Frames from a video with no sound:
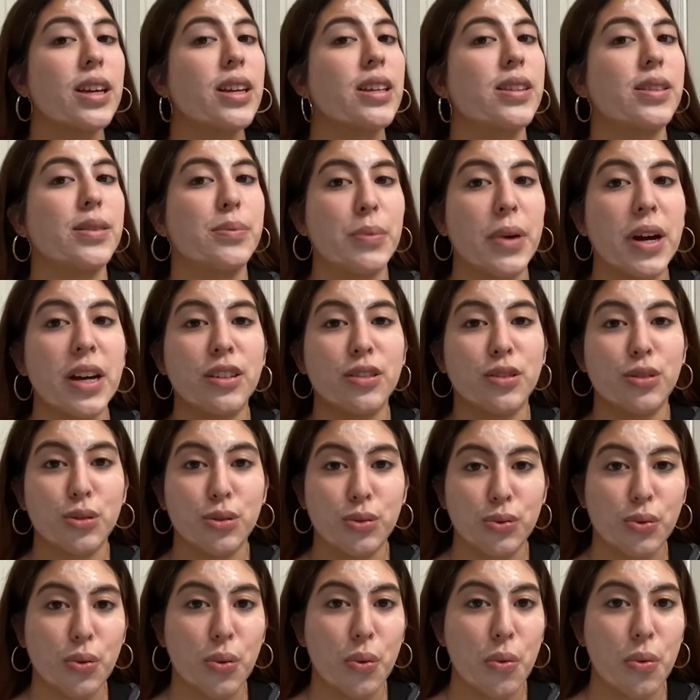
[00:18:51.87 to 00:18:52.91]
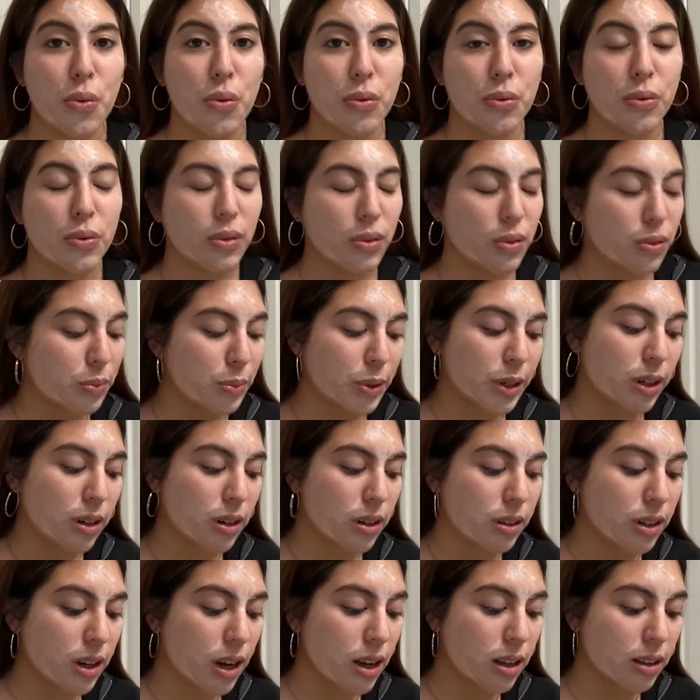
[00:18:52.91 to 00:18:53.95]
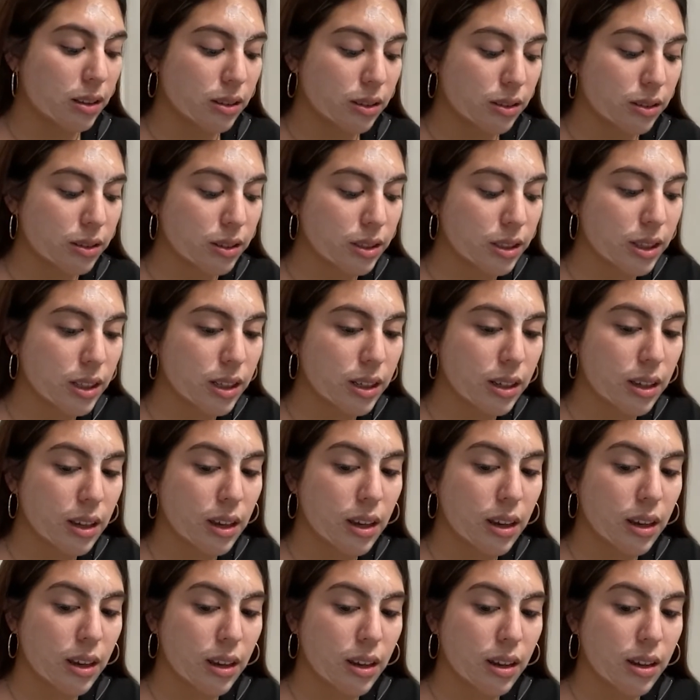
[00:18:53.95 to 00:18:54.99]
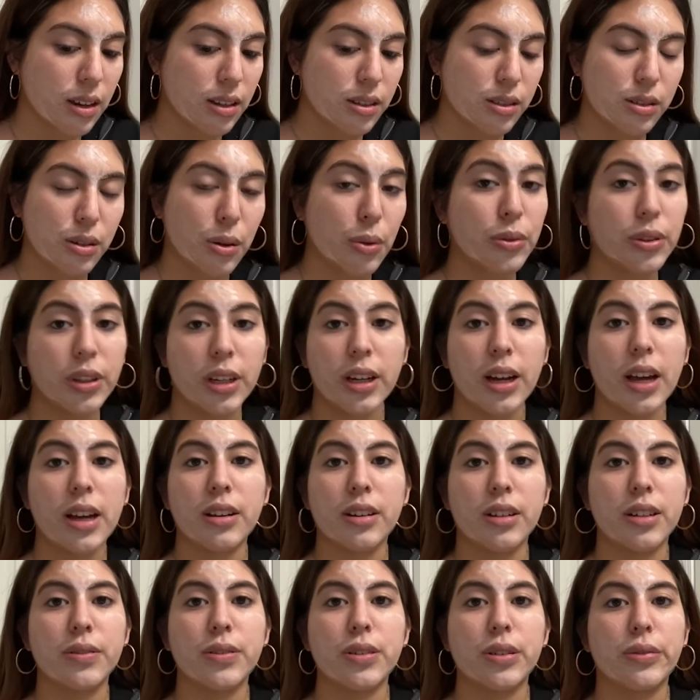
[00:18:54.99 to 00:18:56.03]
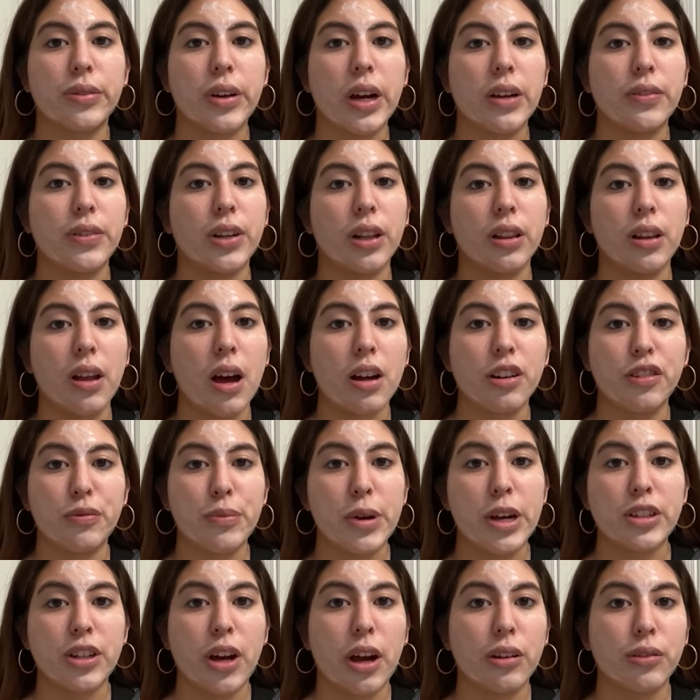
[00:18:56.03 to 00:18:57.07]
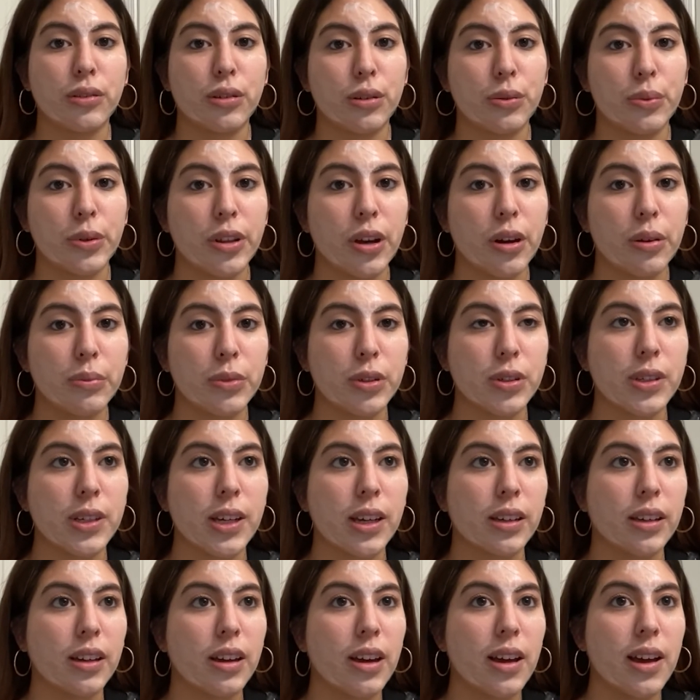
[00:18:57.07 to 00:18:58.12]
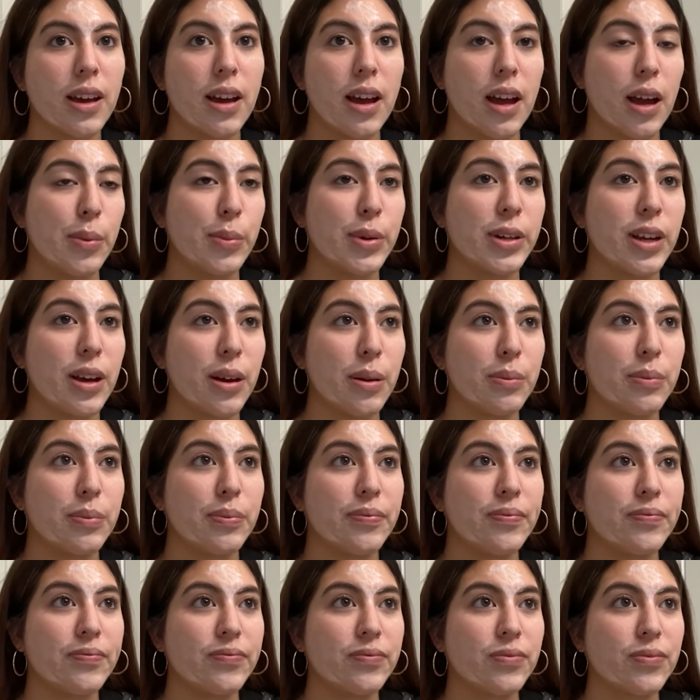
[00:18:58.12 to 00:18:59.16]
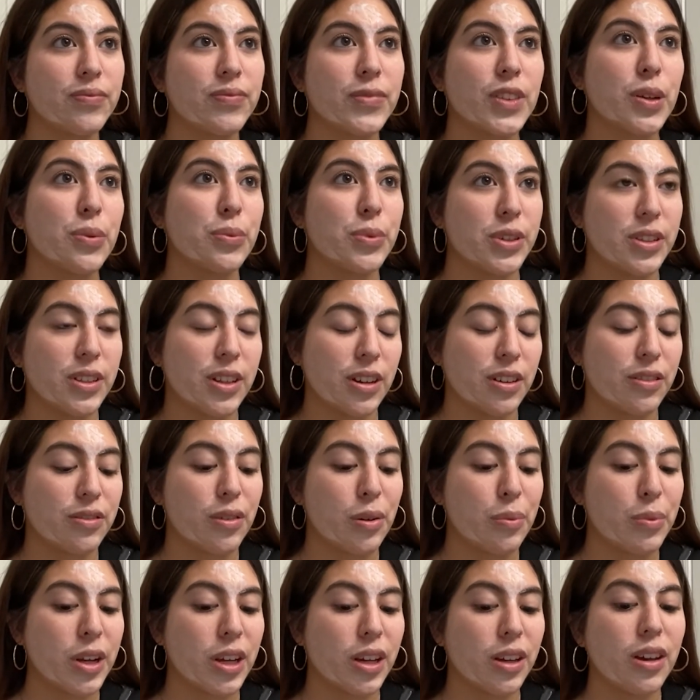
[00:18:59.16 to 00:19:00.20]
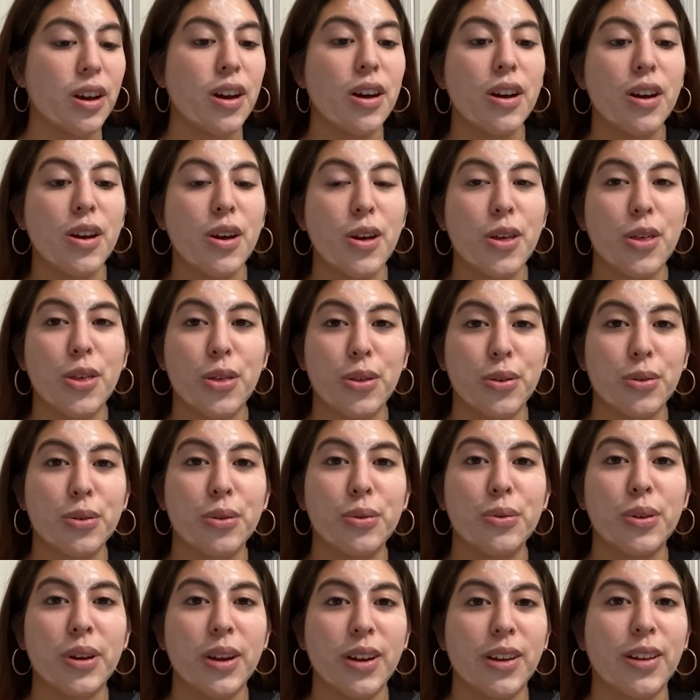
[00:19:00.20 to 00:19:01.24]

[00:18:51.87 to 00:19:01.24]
is my soul. Oh my god, I literally don't think I could have survived a lot of my childhood without music. Eminem was there for me through